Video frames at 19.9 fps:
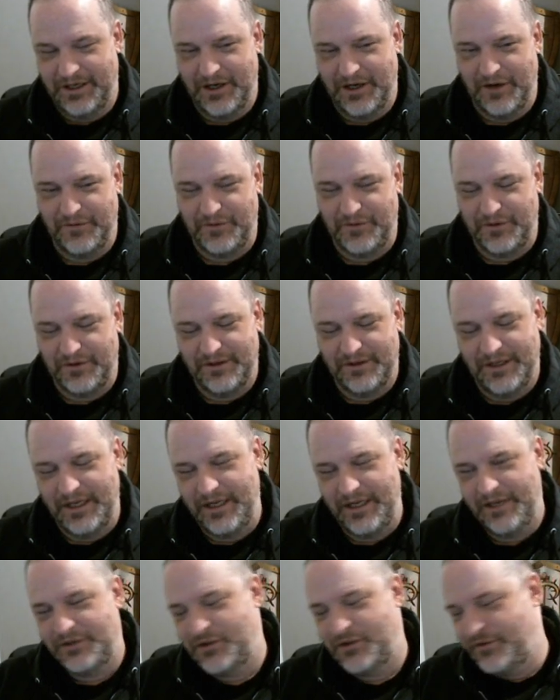careful.
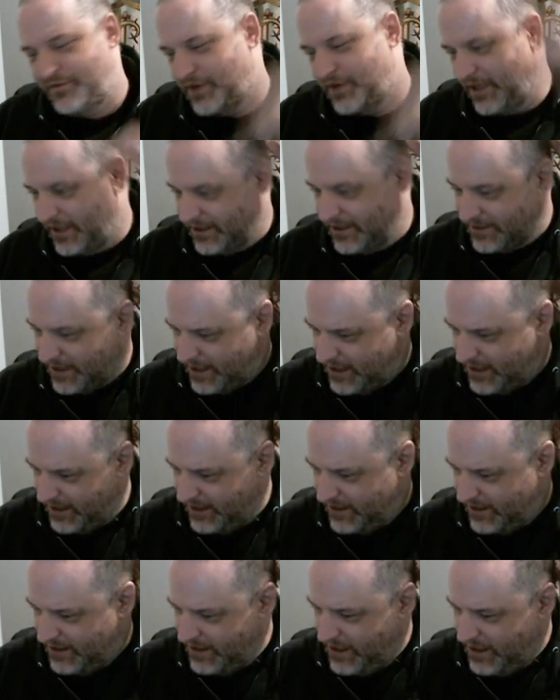And it's so funny because
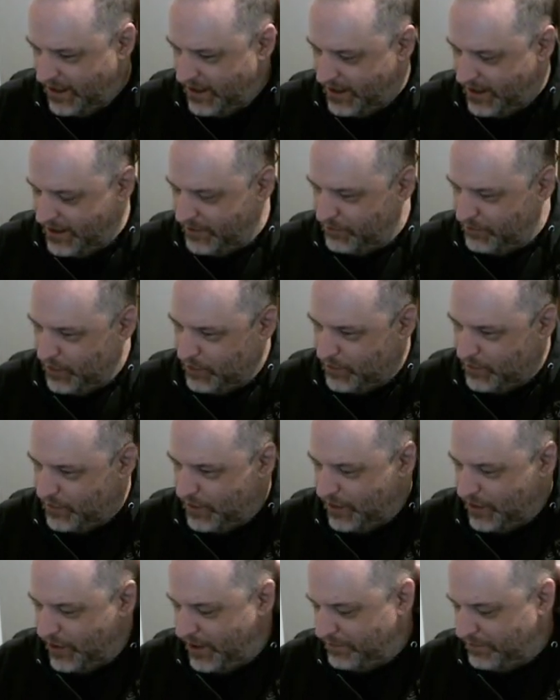I
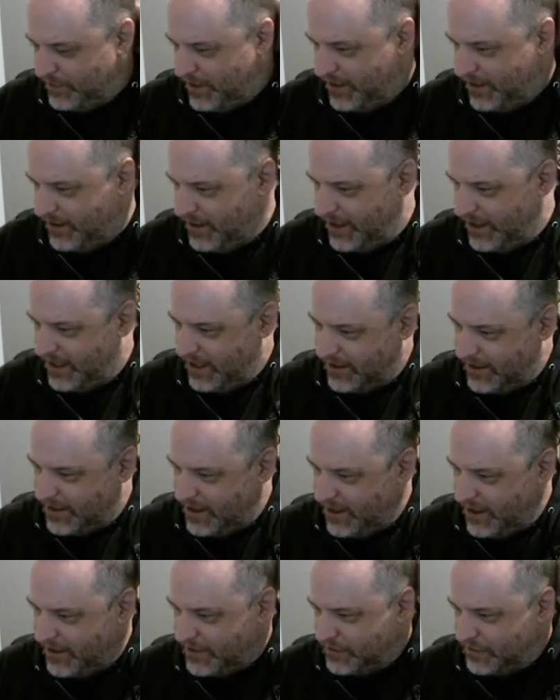get
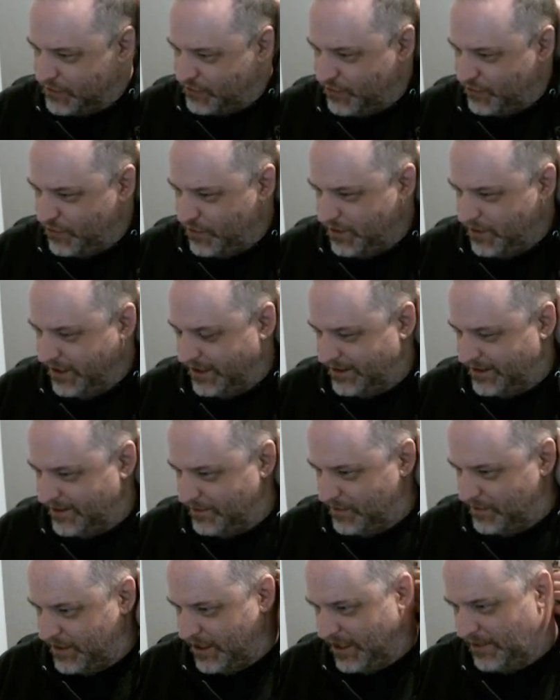kind of control-y
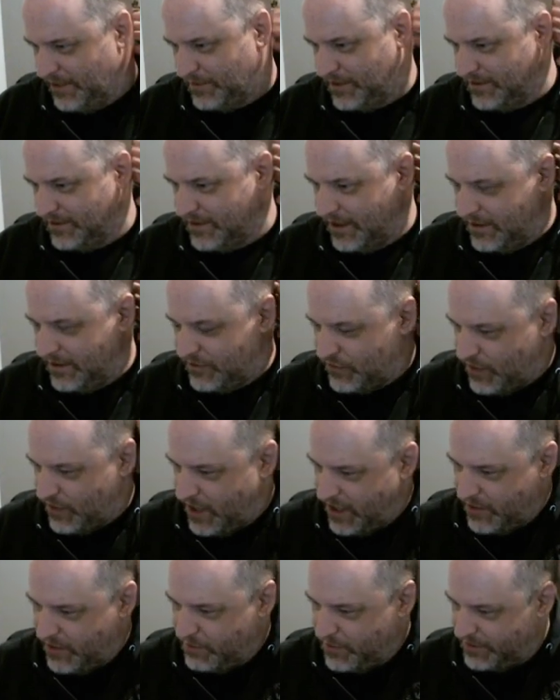sometimes because I
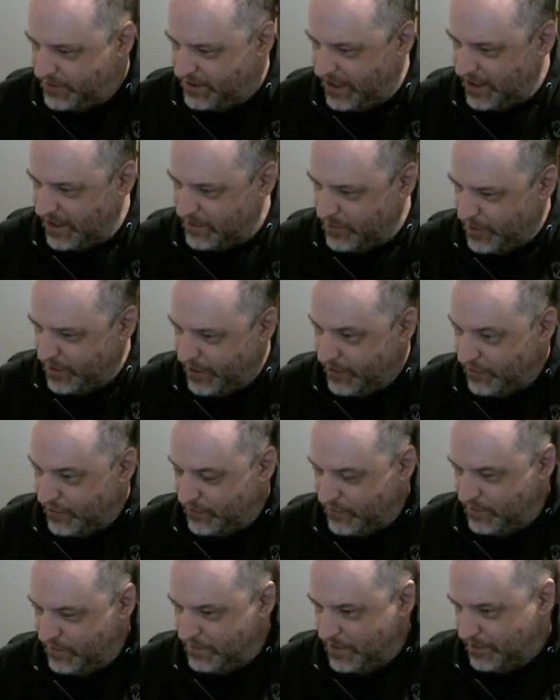try to protect players
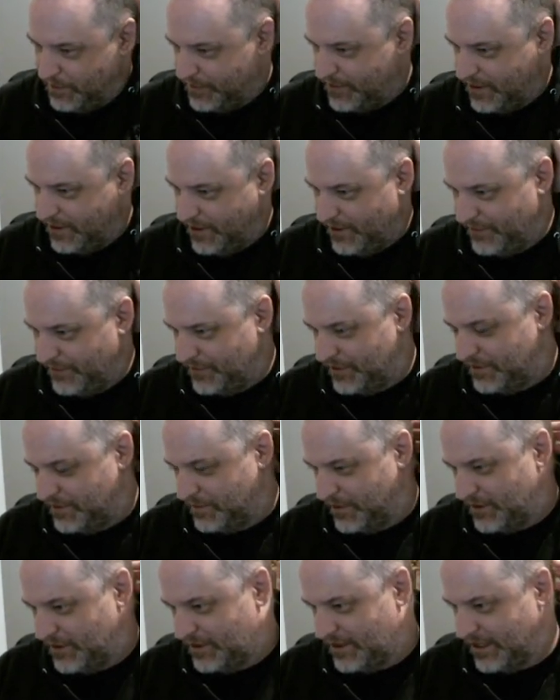from themselves as
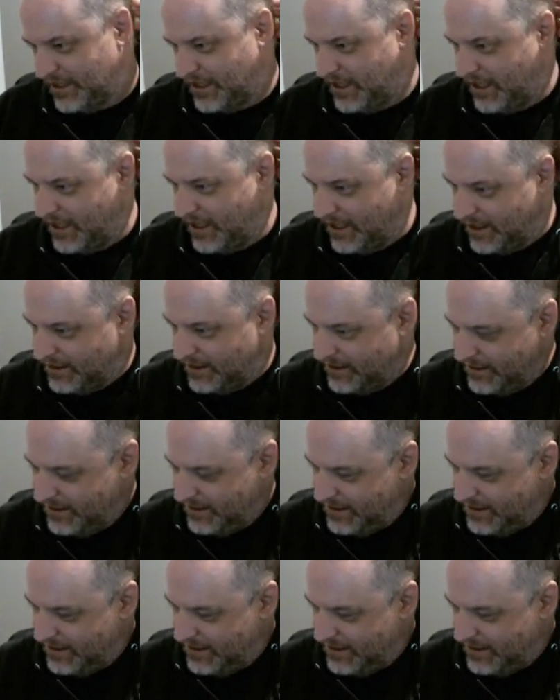much as I can.